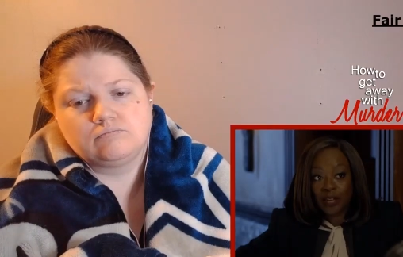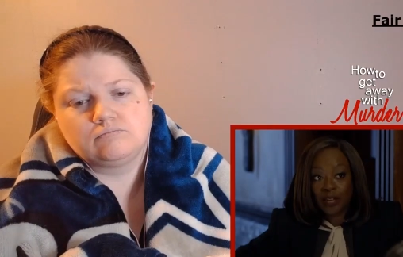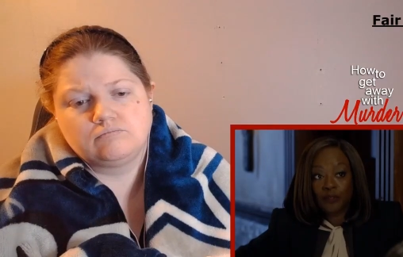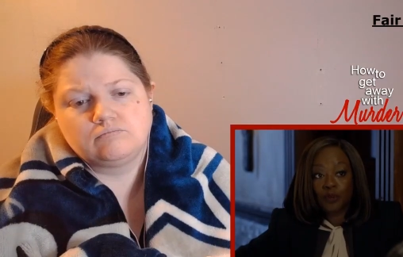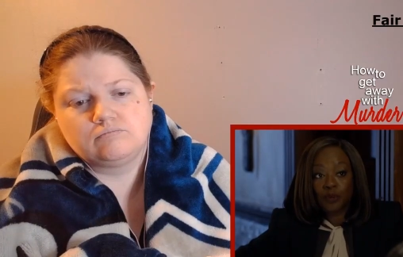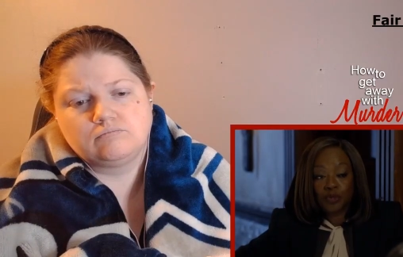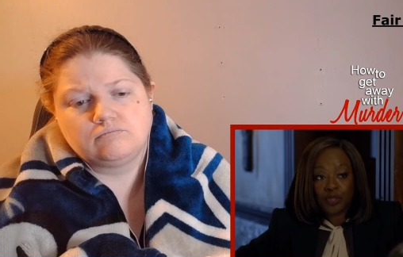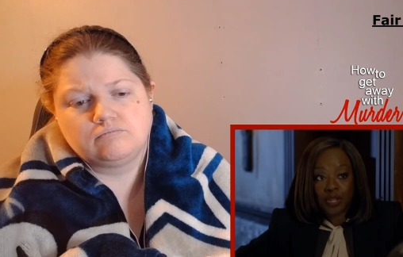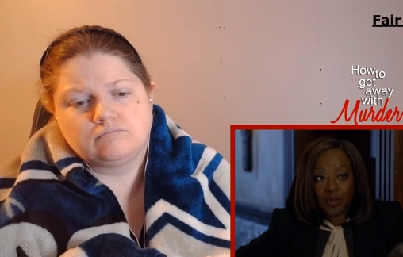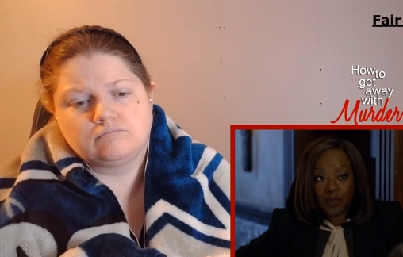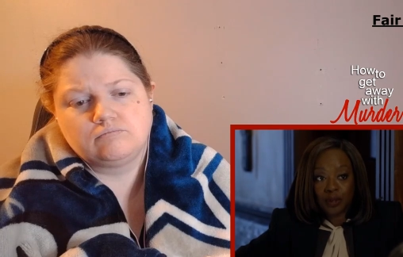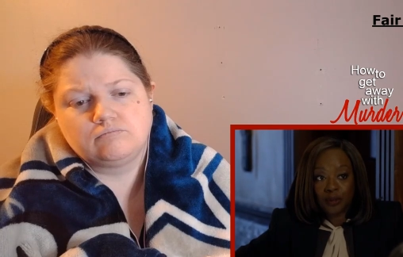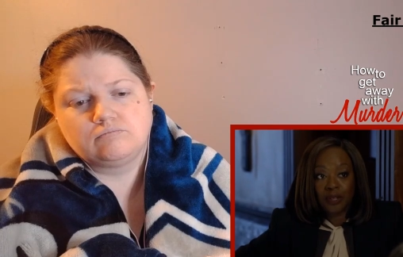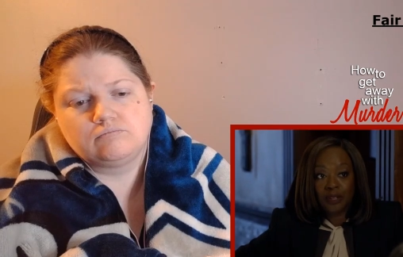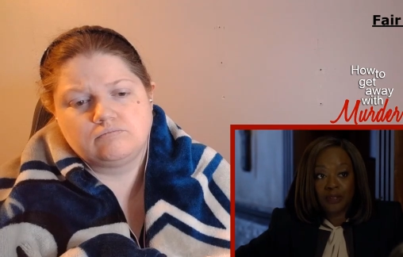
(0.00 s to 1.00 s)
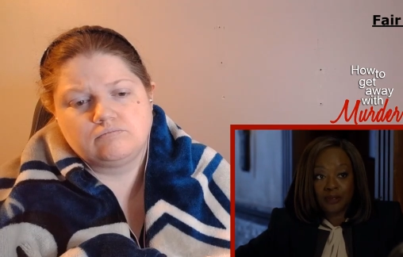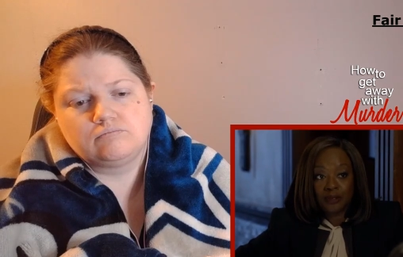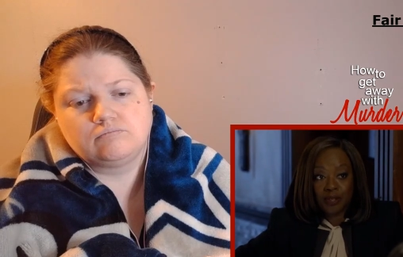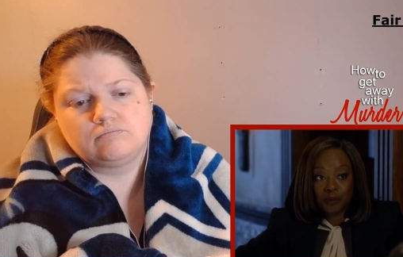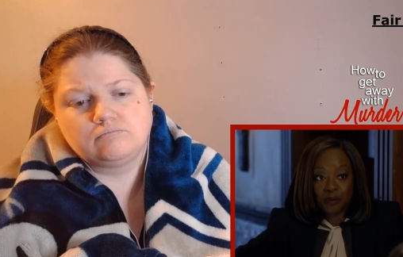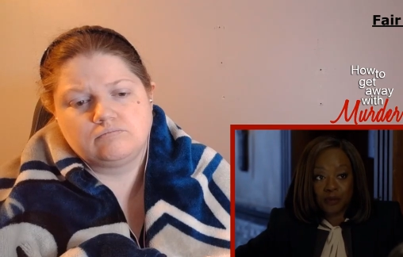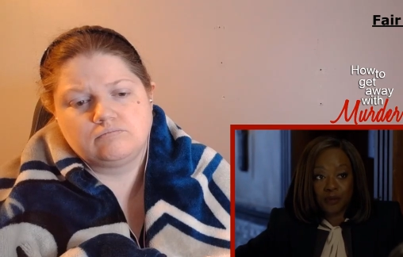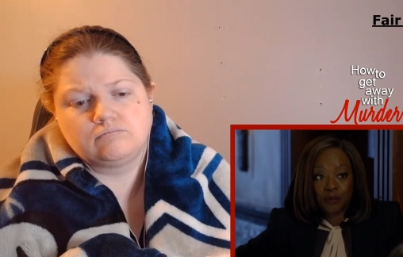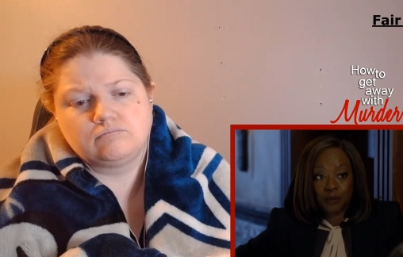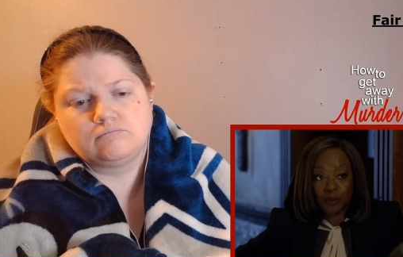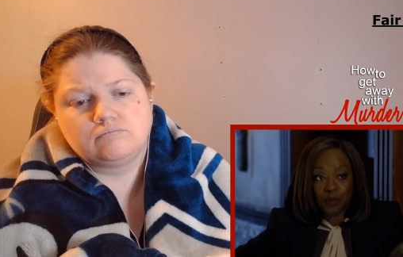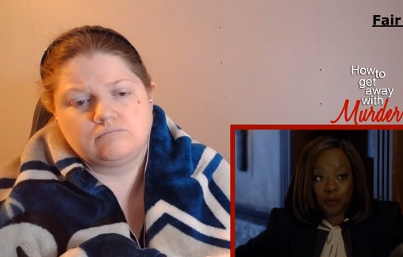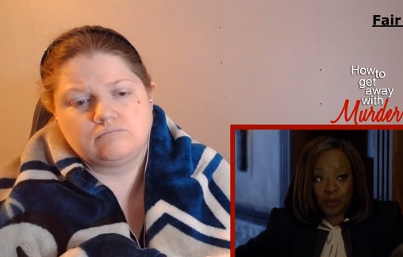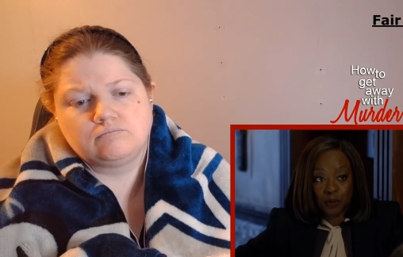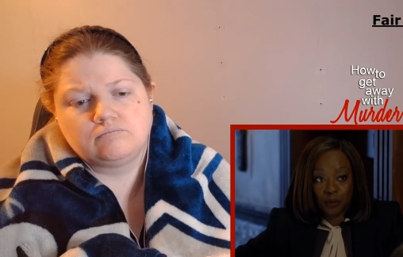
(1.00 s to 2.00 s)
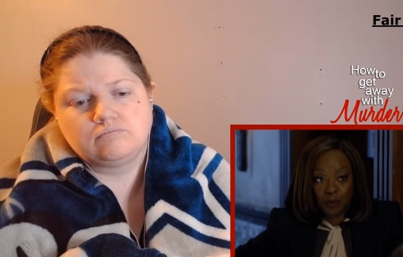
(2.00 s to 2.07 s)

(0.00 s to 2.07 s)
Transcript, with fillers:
Speaker 1: gave you a shout out on the steps of the Supreme